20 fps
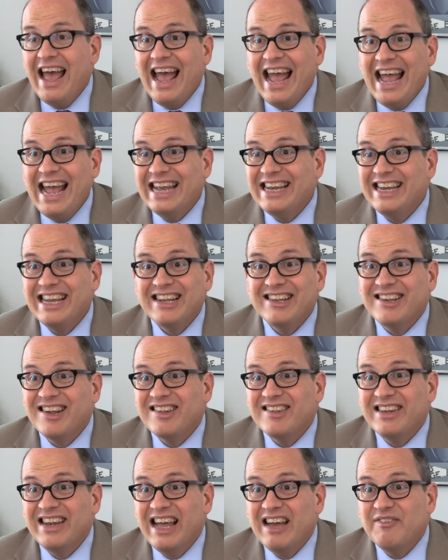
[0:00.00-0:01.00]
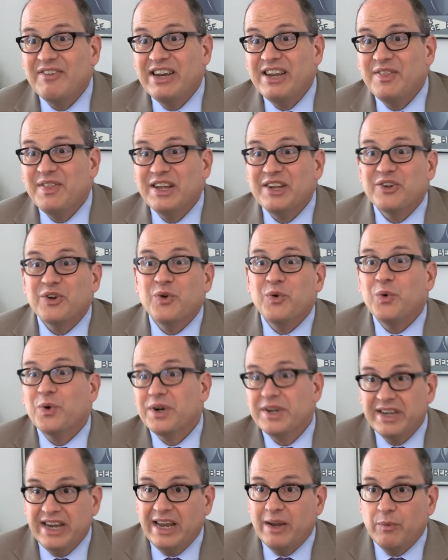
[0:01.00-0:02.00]
and it doesn't have anything to
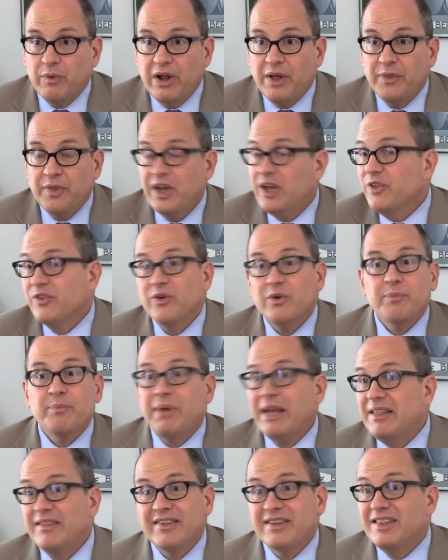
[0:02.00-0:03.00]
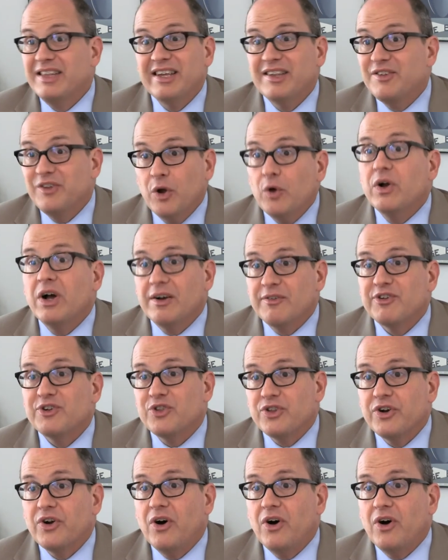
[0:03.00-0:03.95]
coordinate with, so it basically has no coverage at